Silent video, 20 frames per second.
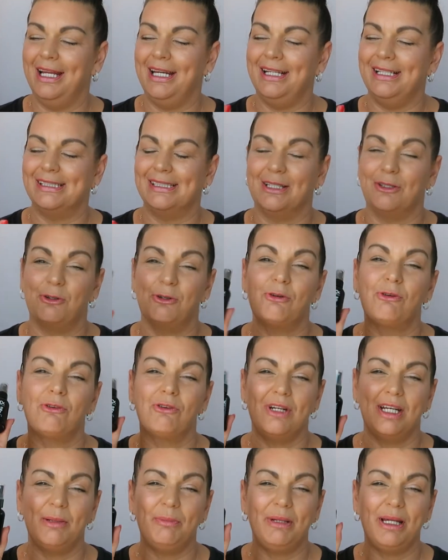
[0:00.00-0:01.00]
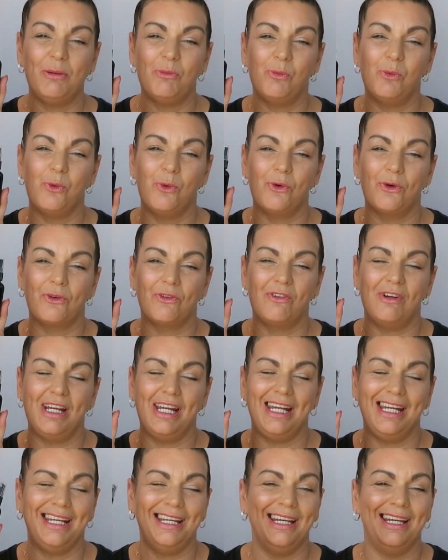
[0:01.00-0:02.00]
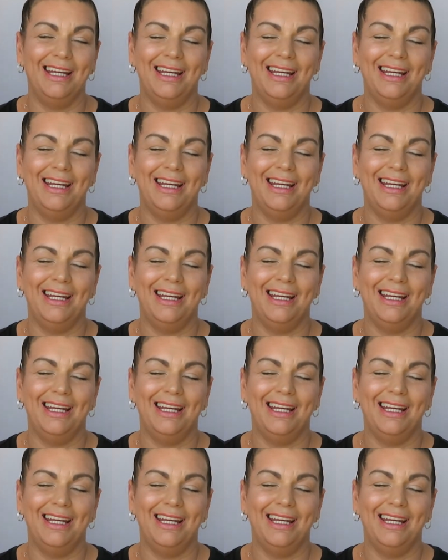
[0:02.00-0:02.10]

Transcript: It is incredibly watery.